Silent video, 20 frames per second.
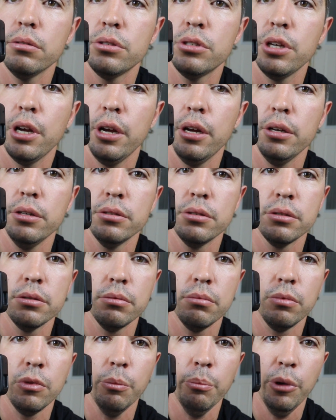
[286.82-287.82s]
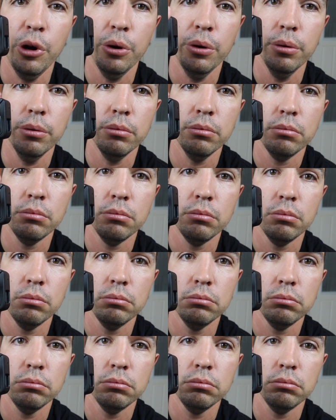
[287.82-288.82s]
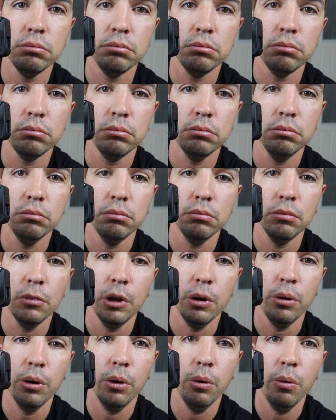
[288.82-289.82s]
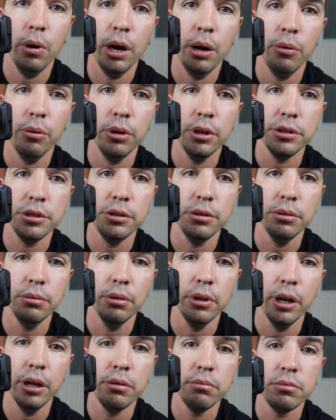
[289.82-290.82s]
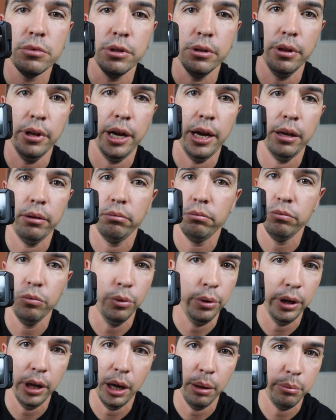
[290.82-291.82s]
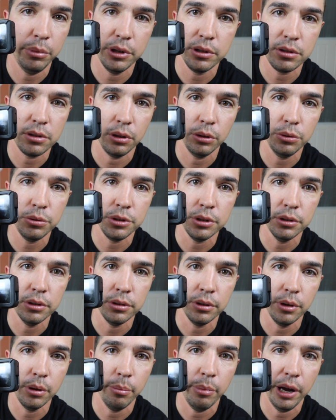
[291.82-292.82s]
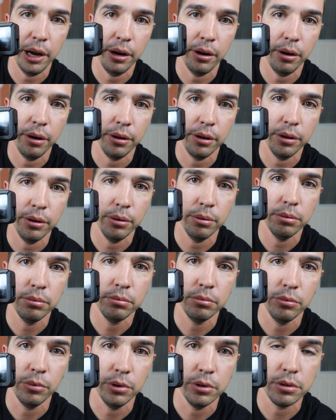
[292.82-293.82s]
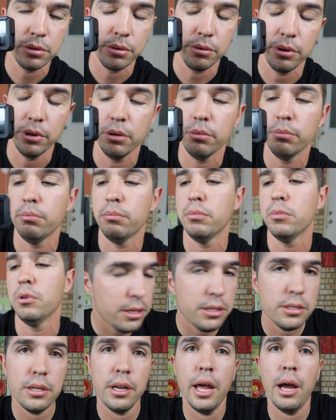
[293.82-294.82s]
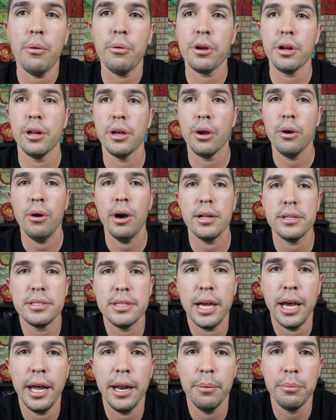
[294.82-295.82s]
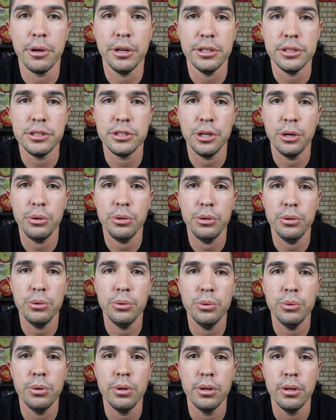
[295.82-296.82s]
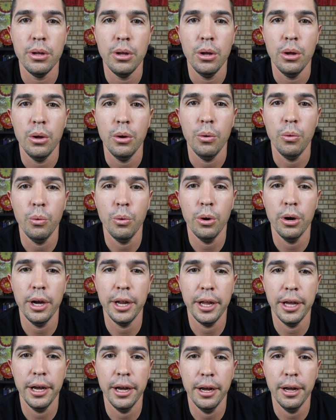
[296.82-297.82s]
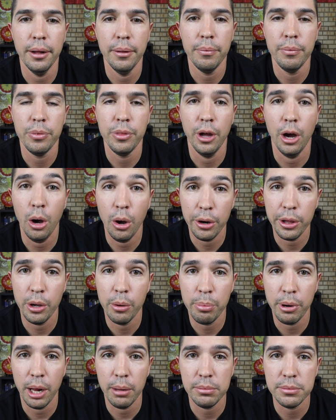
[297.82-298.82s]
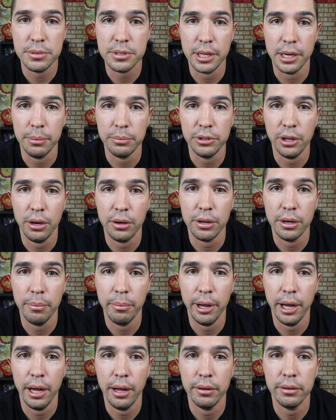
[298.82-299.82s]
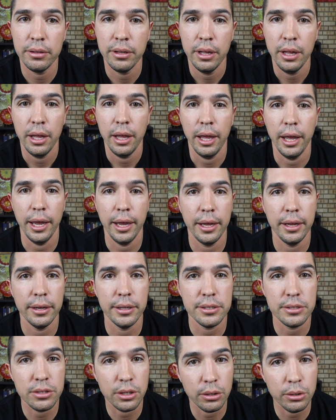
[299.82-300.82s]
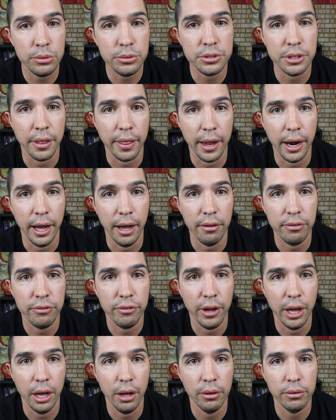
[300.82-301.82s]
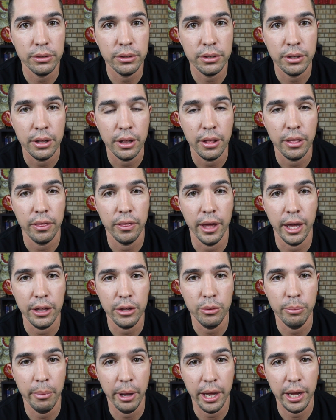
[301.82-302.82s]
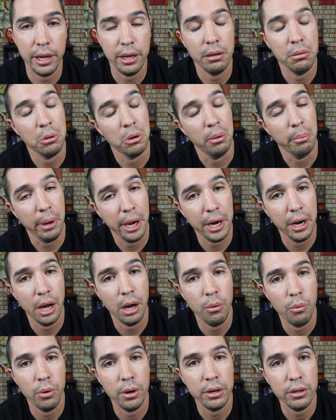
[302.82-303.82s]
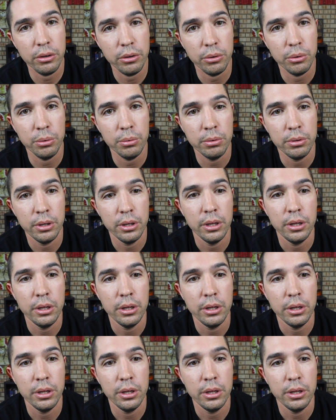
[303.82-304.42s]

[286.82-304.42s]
change the mode. I don't know why it won't let you do that. So that will not be a solution to your bad audio with this grip. So now we're gonna go outside. I'm gonna show you what the audio problems that I'm talking about and a solution that I've found that you may or may not want to do